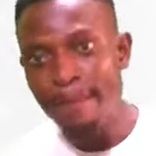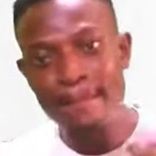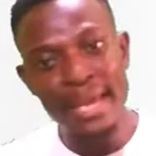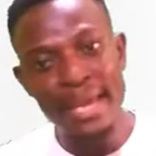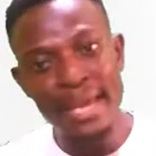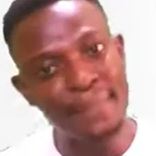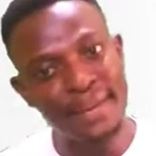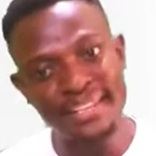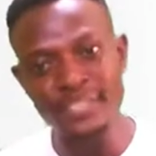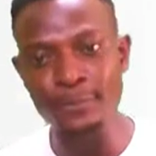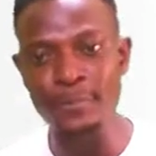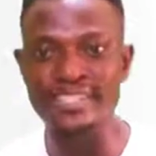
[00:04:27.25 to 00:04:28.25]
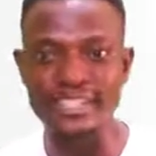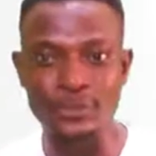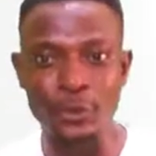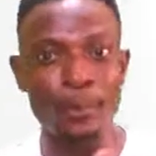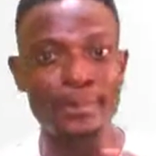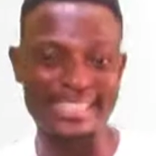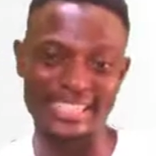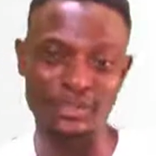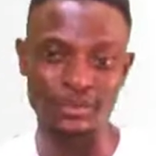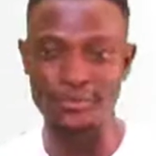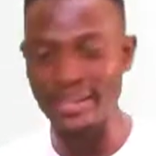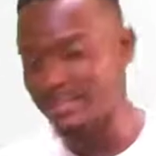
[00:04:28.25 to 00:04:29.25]
Maybe this person has committed an
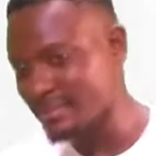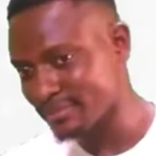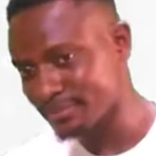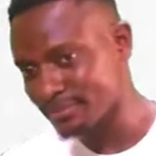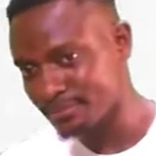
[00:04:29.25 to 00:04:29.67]
offense.